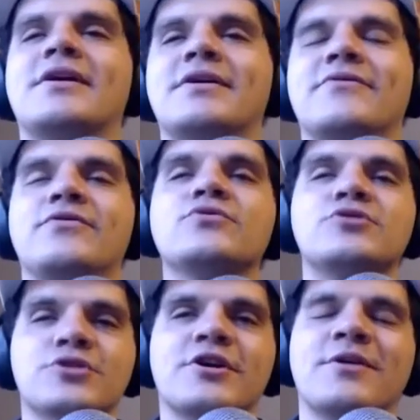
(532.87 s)
uh,
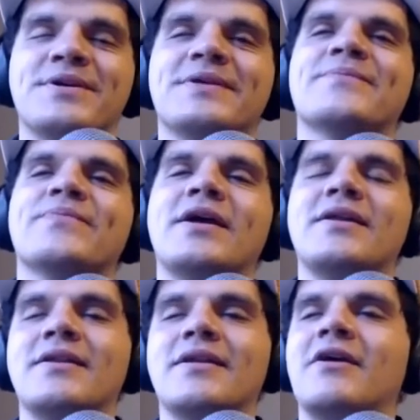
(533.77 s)
future coming,
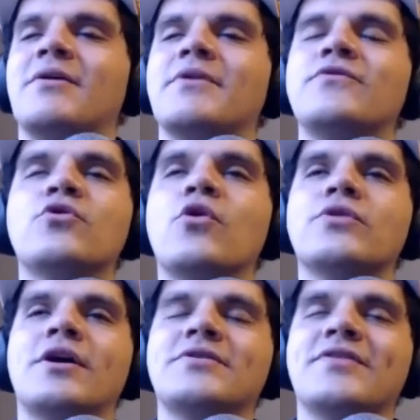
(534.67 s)
and um, if you
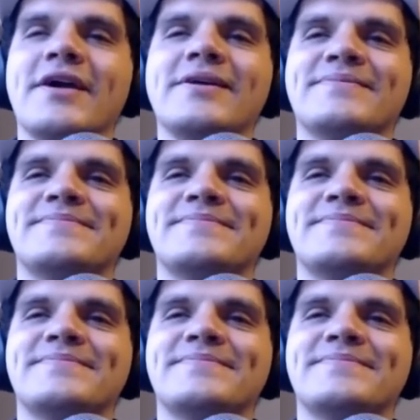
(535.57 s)
hold on tight,